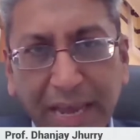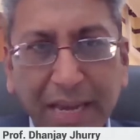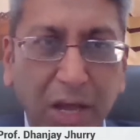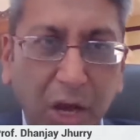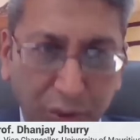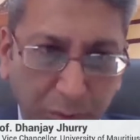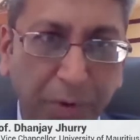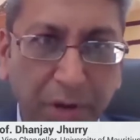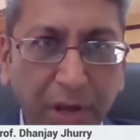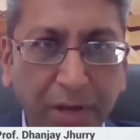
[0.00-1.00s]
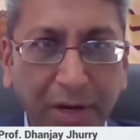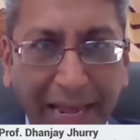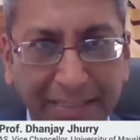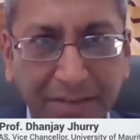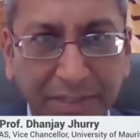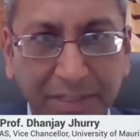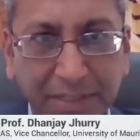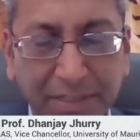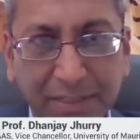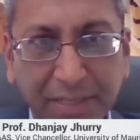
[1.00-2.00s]
and entrepreneurial
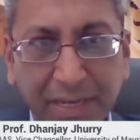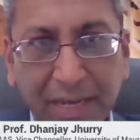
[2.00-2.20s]
activities.